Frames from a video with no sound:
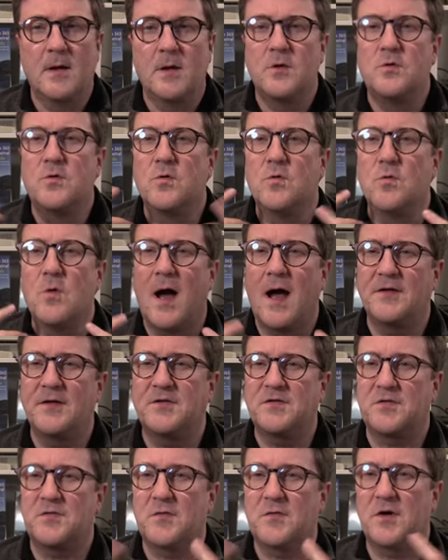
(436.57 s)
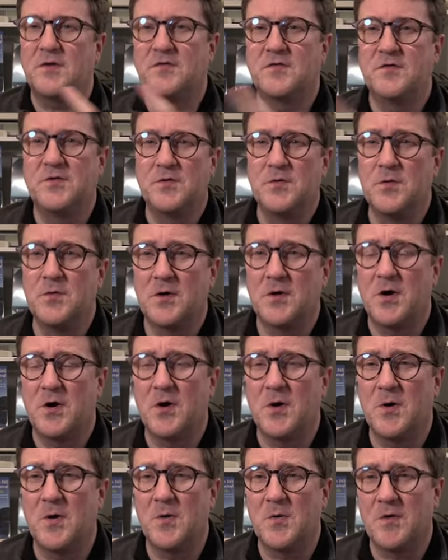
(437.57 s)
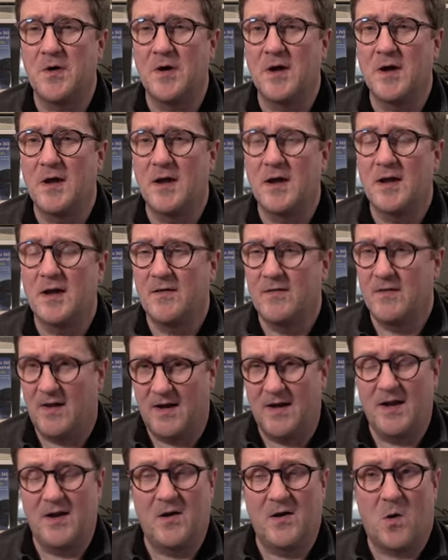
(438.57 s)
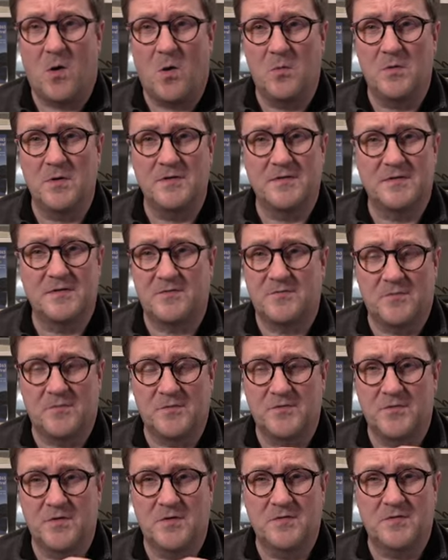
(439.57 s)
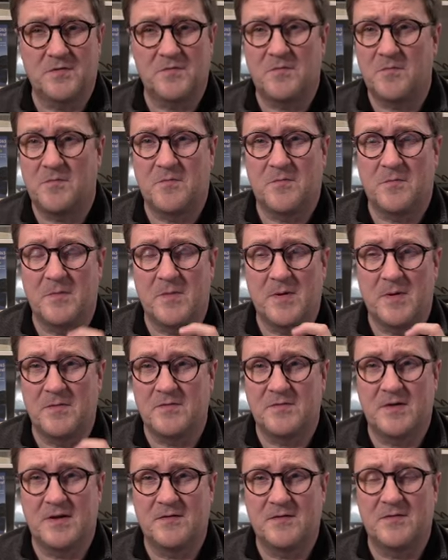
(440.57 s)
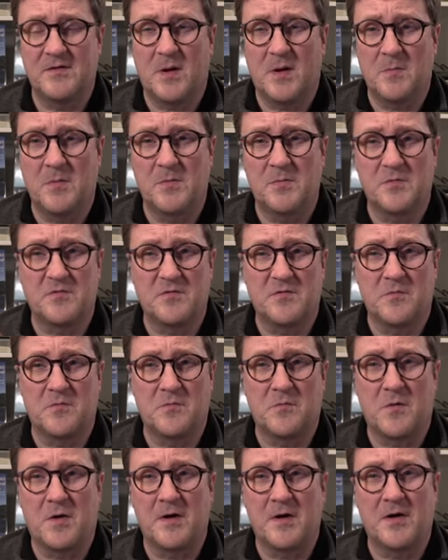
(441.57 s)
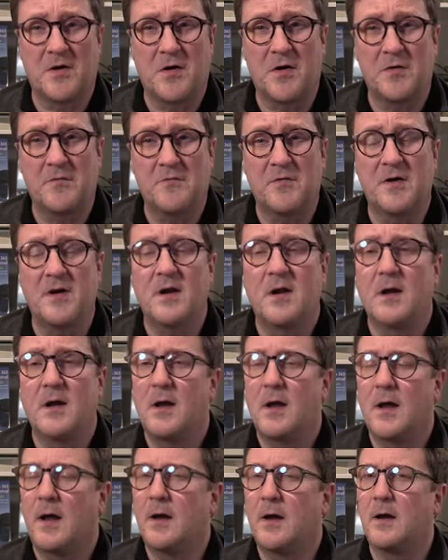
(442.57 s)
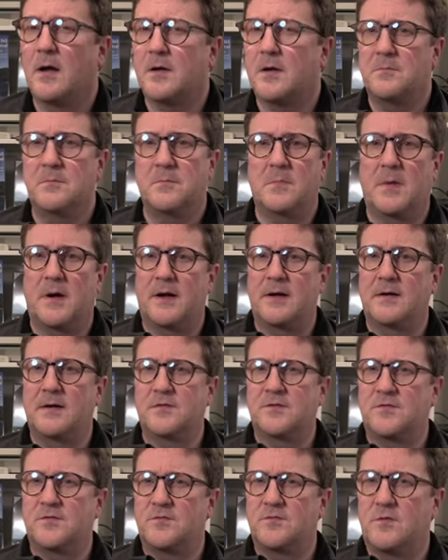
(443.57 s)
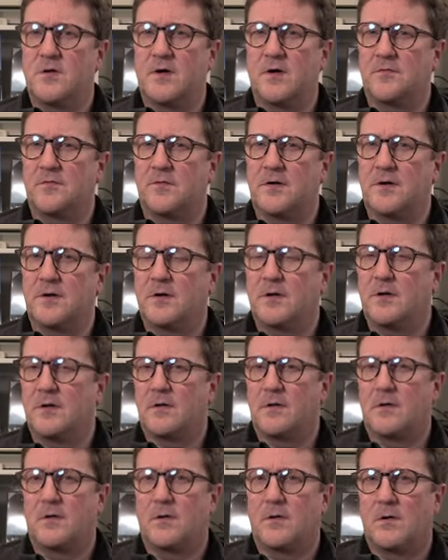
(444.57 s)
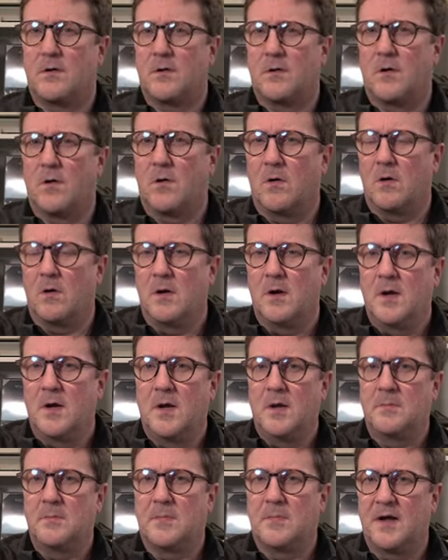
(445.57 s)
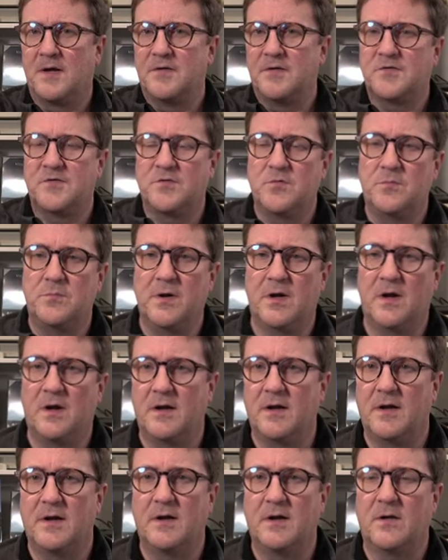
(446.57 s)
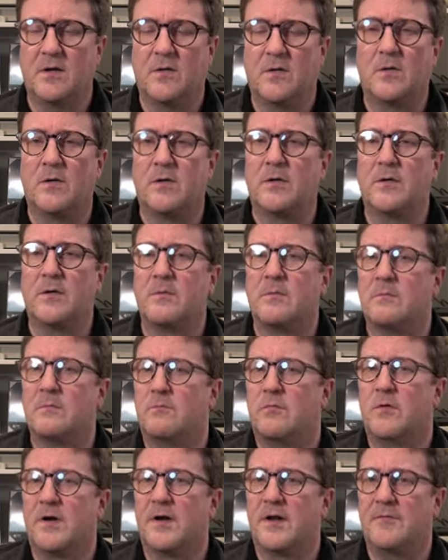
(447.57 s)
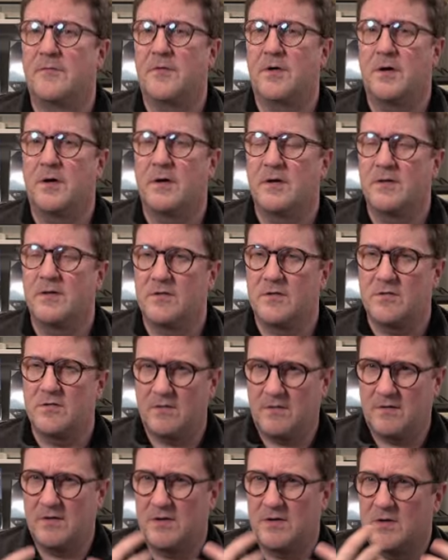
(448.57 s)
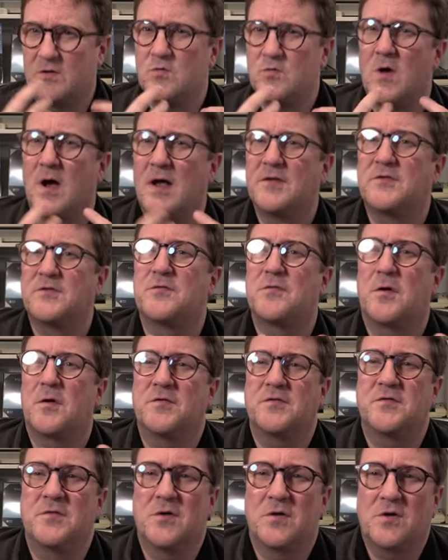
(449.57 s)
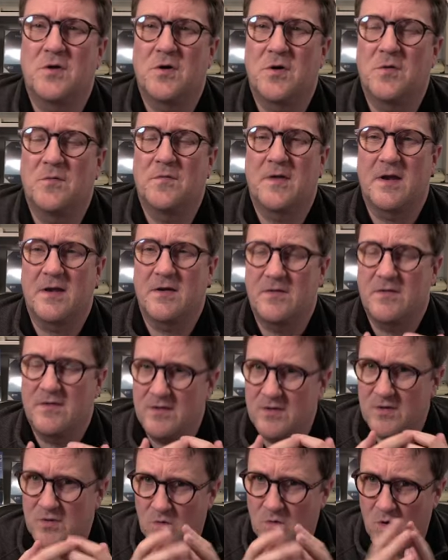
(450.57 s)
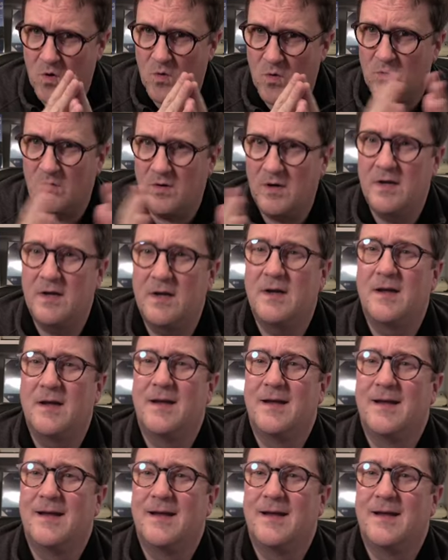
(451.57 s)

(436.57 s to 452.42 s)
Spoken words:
Do I trust your code that it always returns a number between 1 and 100 and not minus 200 or minus 2 billion or whatever? Do I trust your code that you only